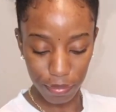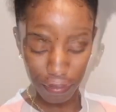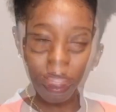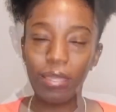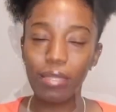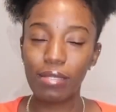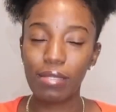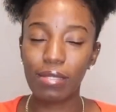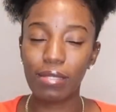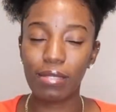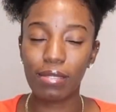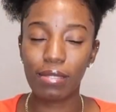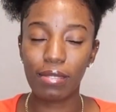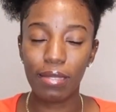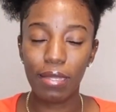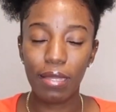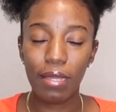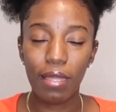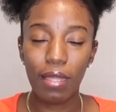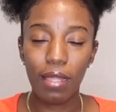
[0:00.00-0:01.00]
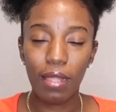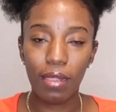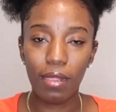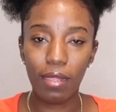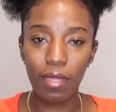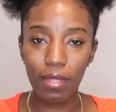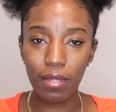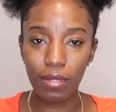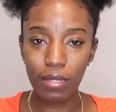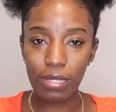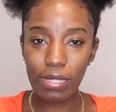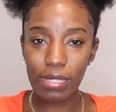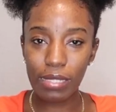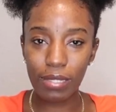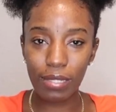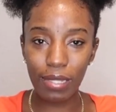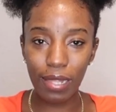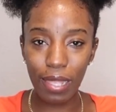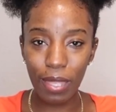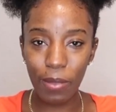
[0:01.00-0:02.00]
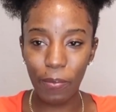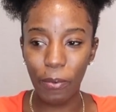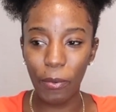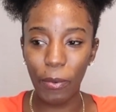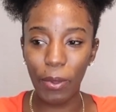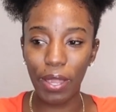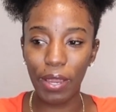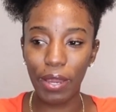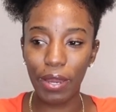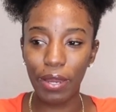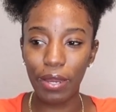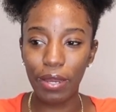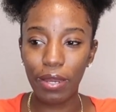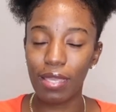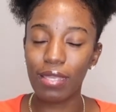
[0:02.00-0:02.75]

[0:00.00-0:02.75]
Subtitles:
This little sleepwear,